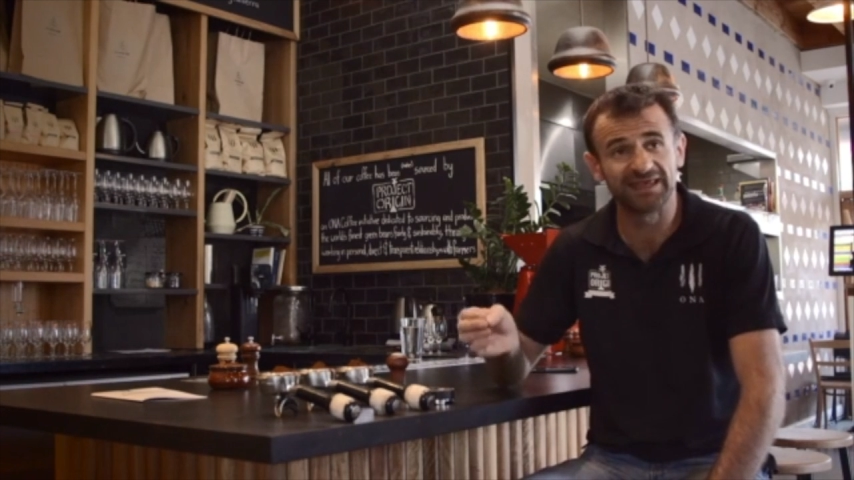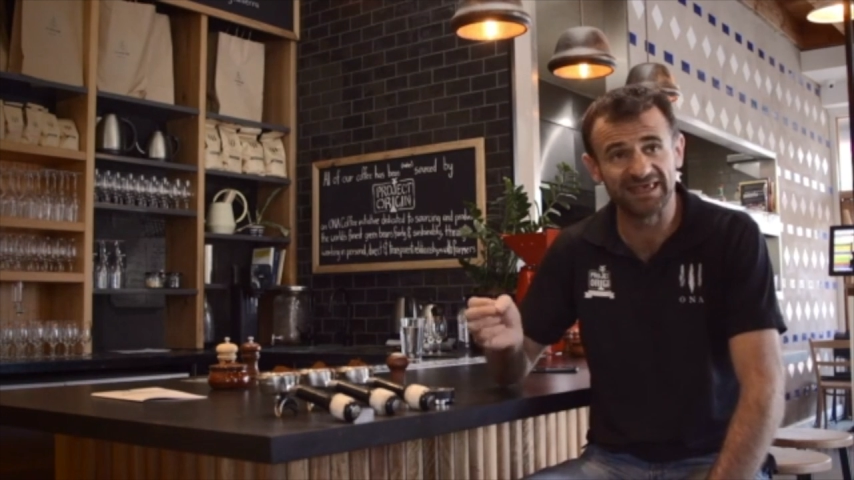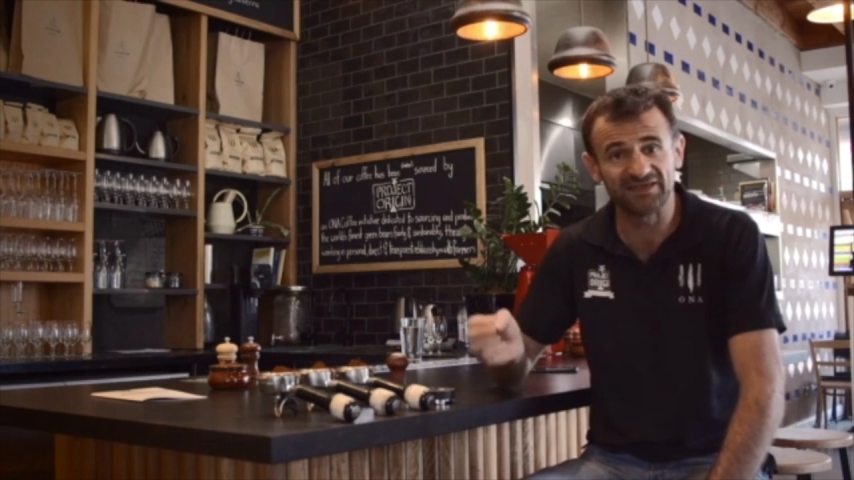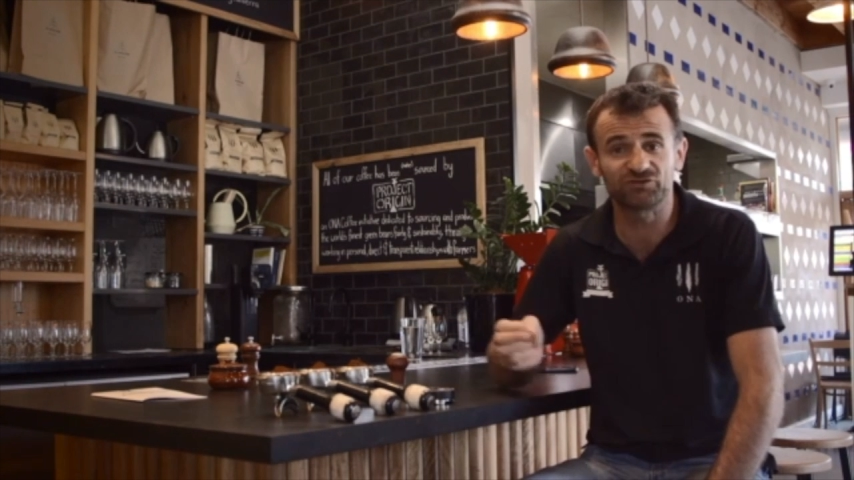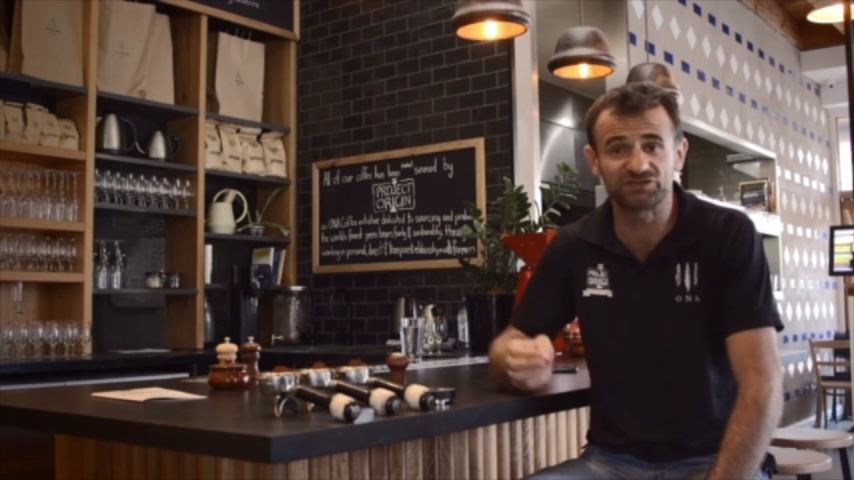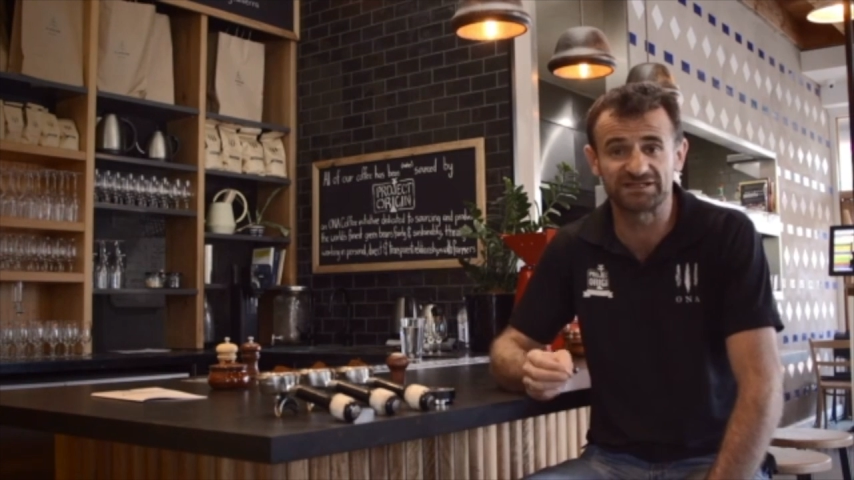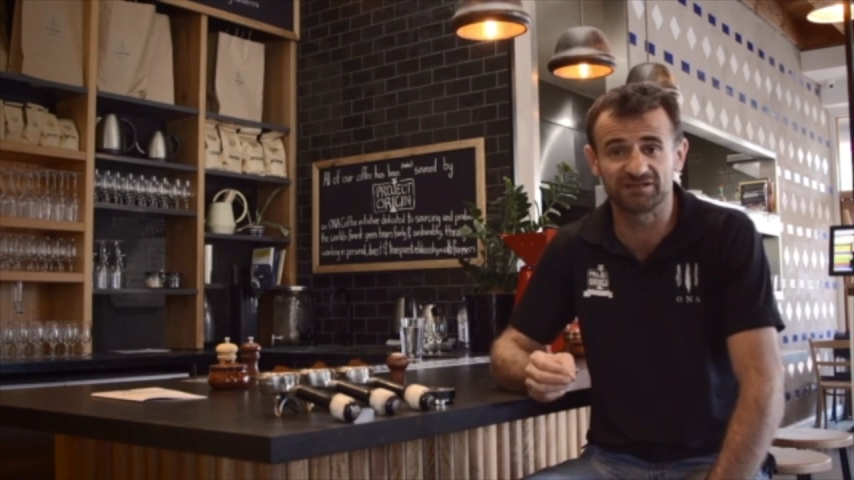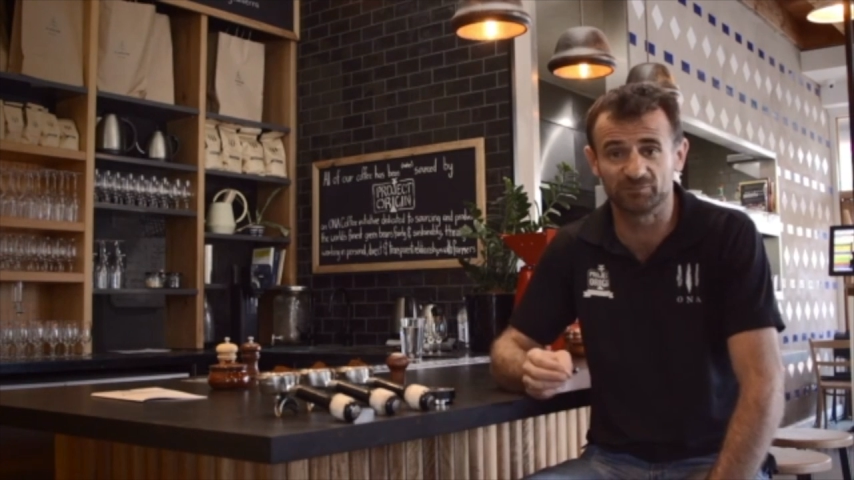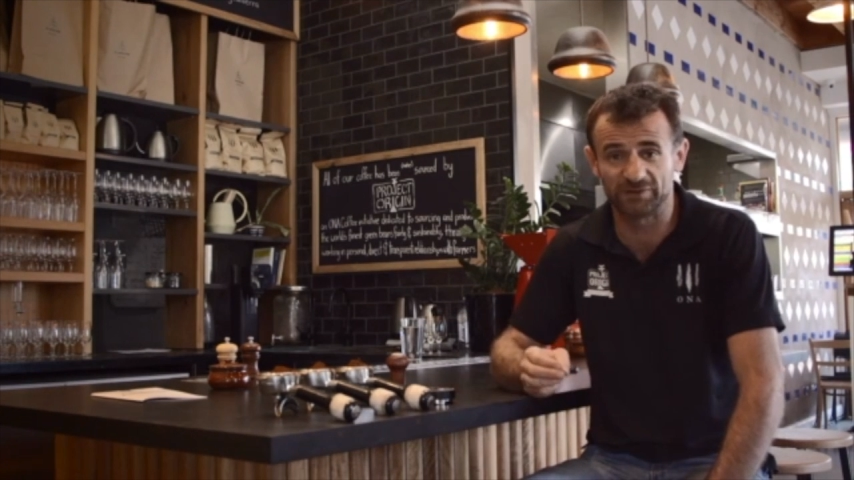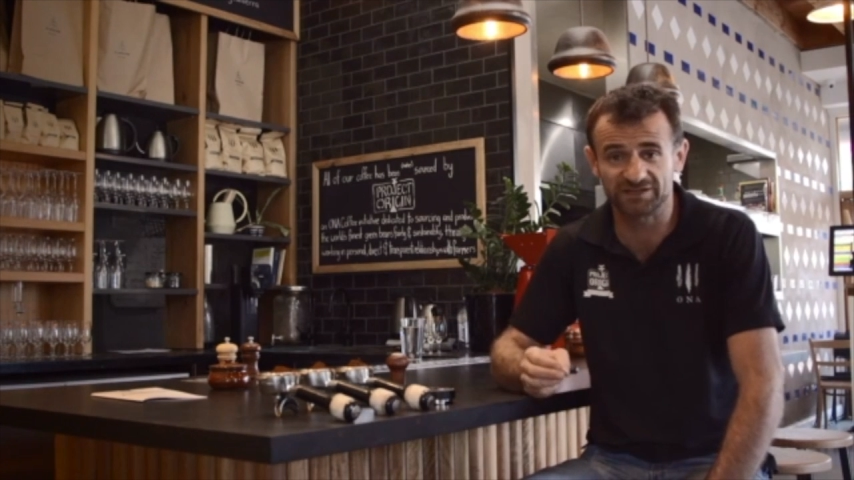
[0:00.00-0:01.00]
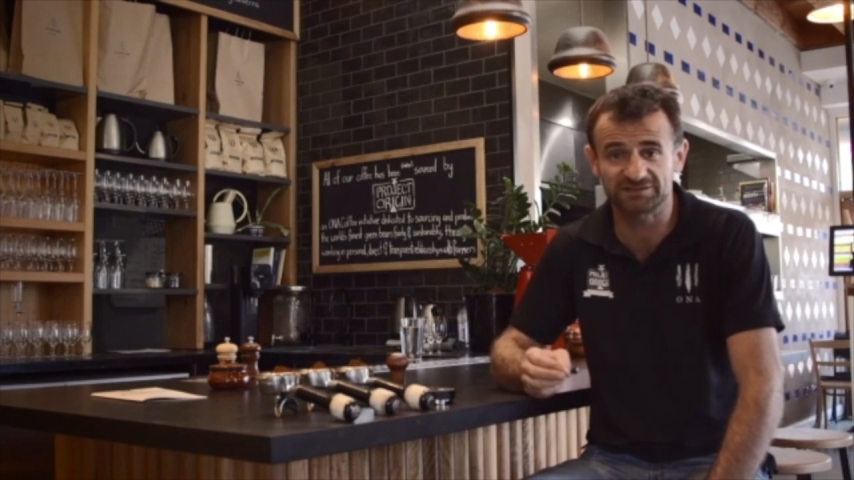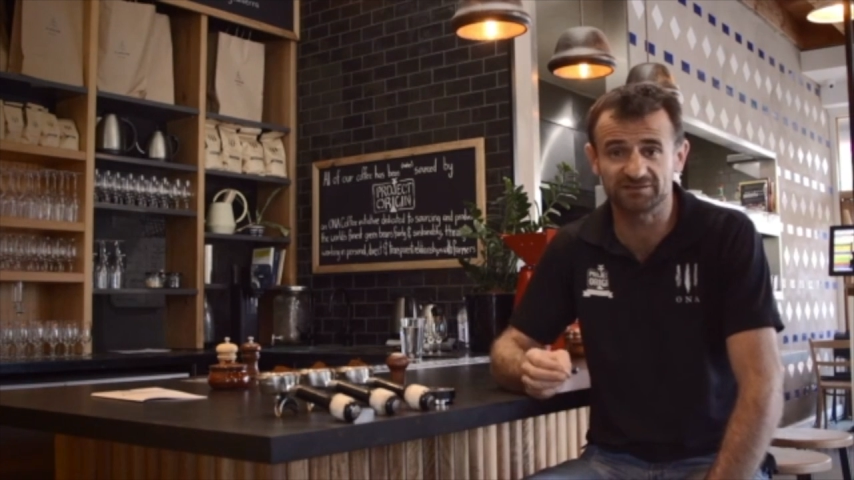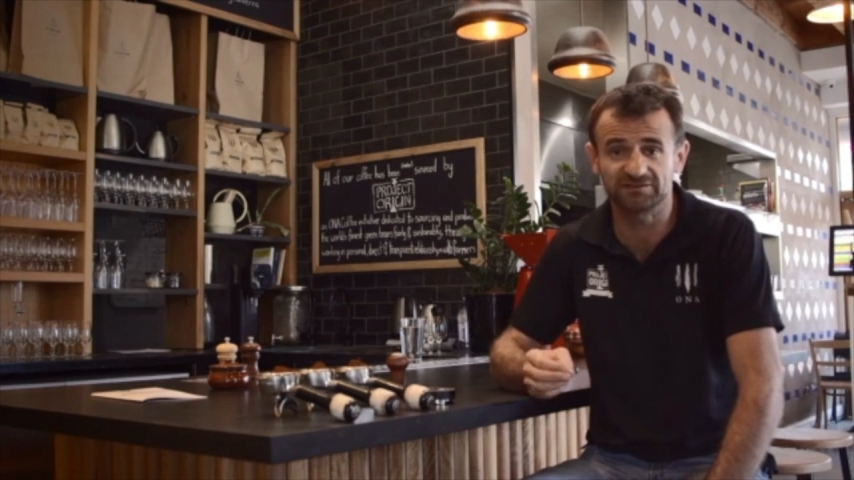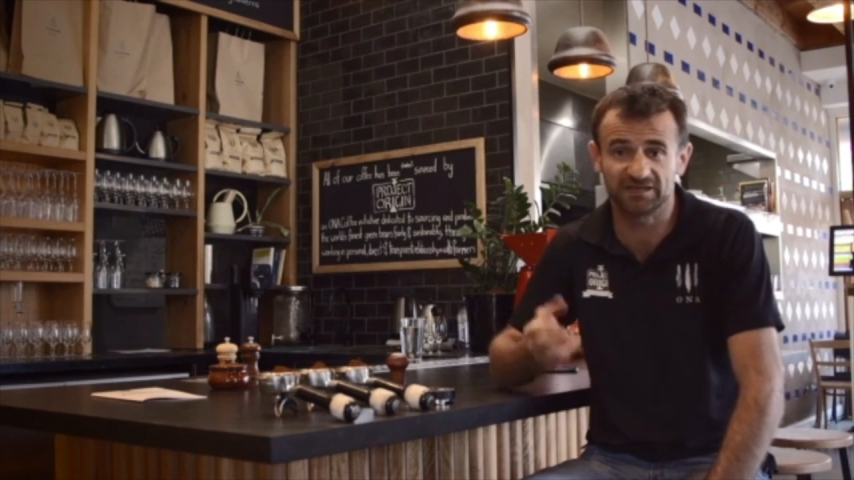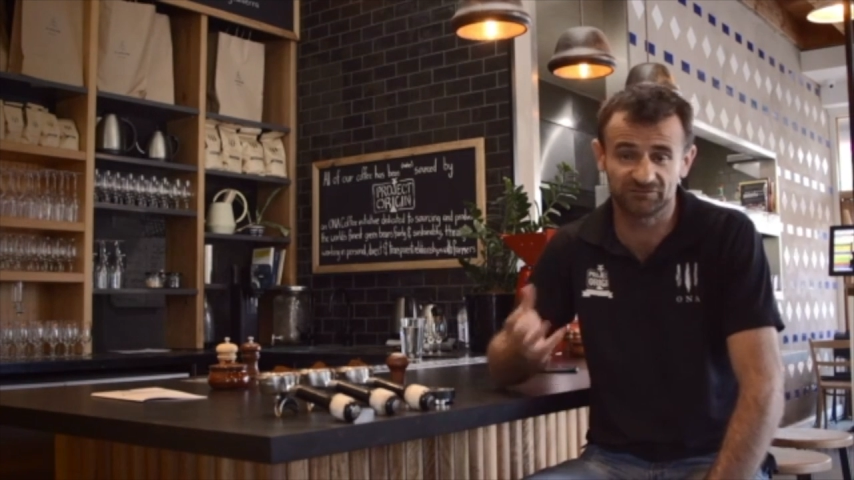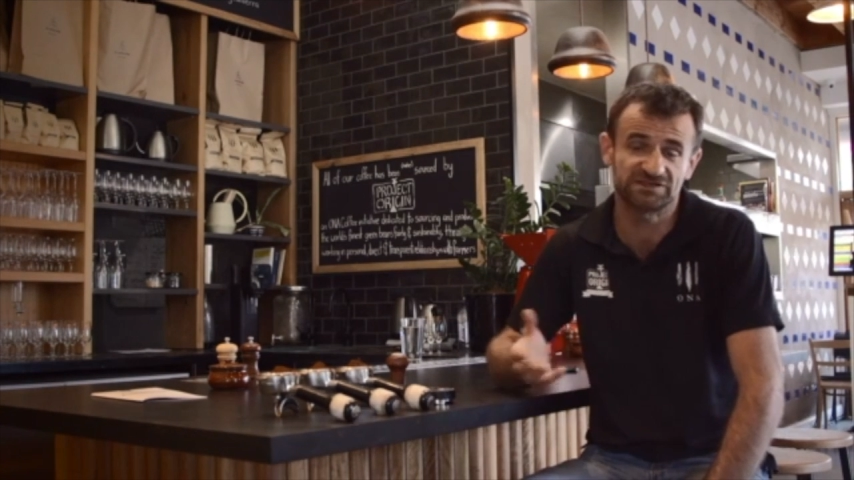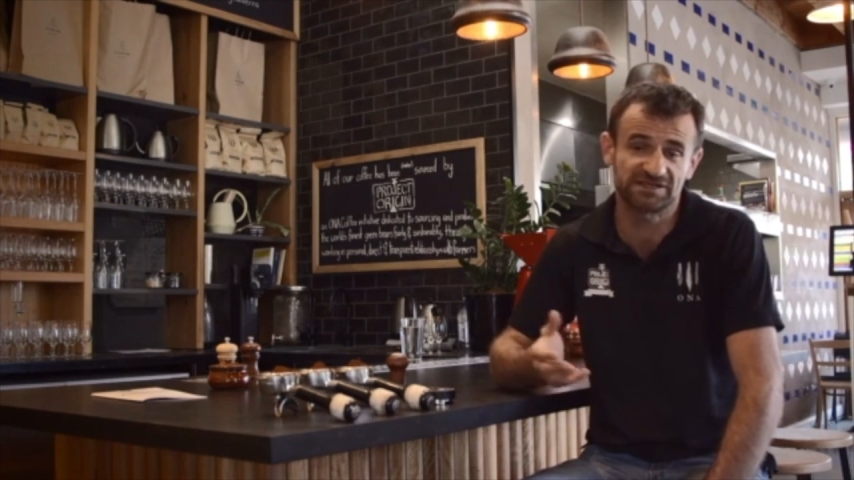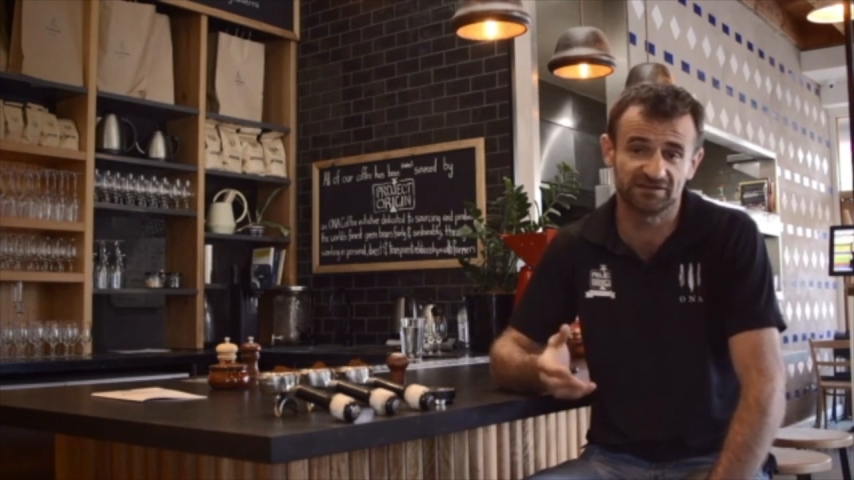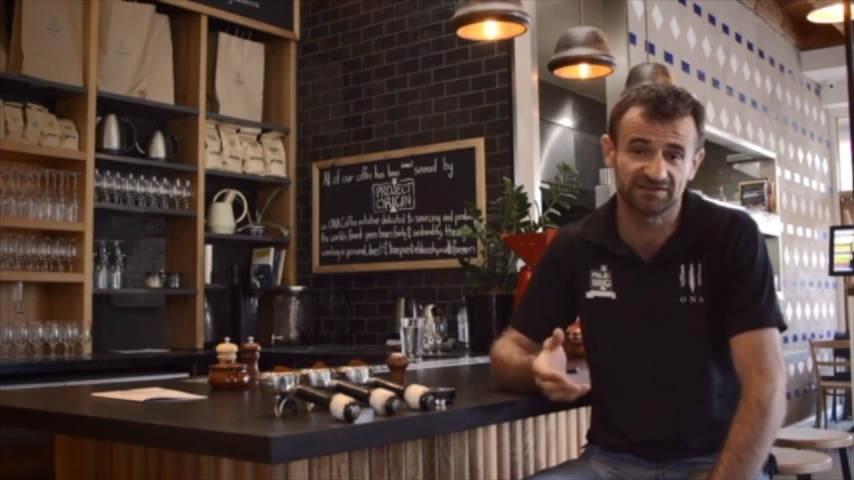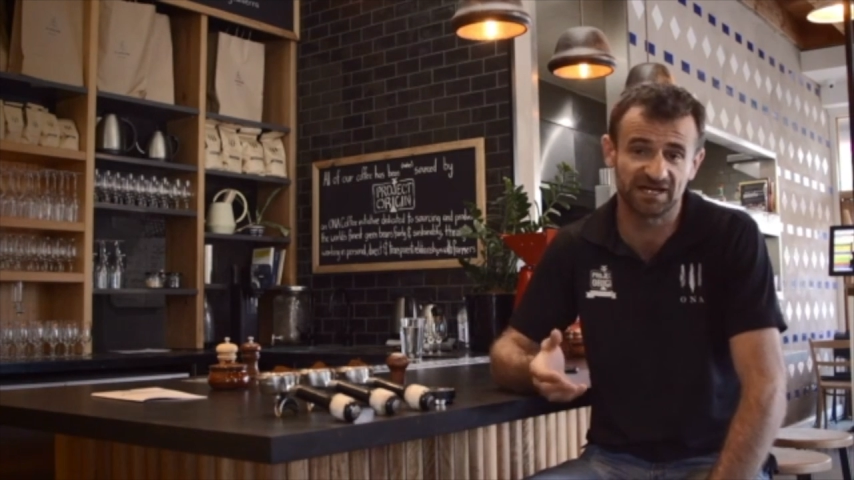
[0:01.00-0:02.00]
every single basket, every single